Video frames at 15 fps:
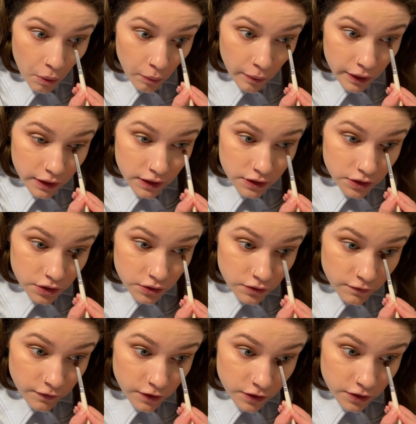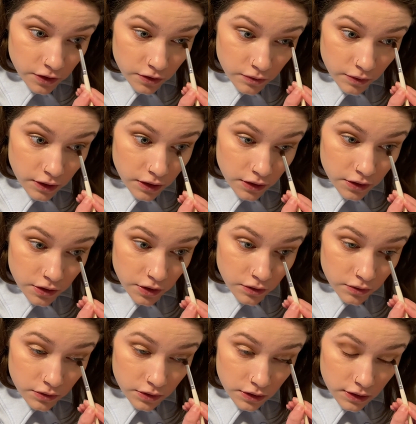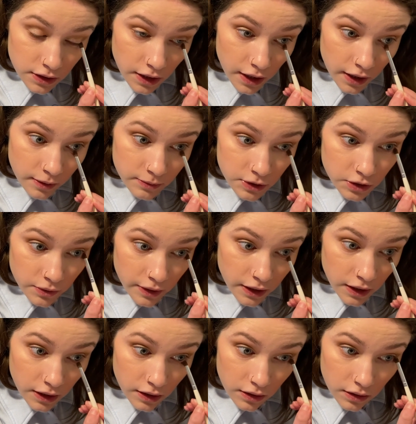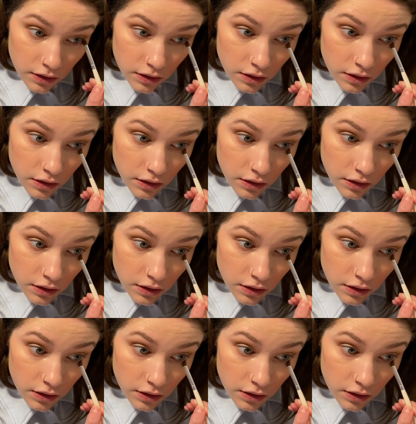when I do versus when I don't. Today I'm doing it.